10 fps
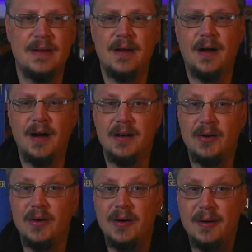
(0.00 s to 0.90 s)

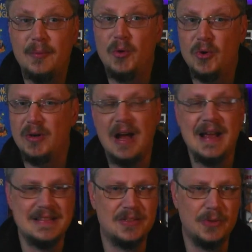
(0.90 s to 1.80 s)
or high
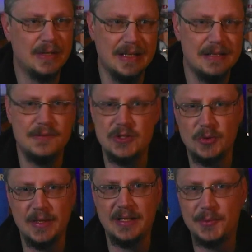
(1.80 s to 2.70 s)
scoring individual
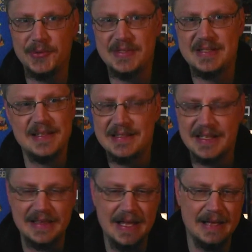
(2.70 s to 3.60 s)
animals, things like that.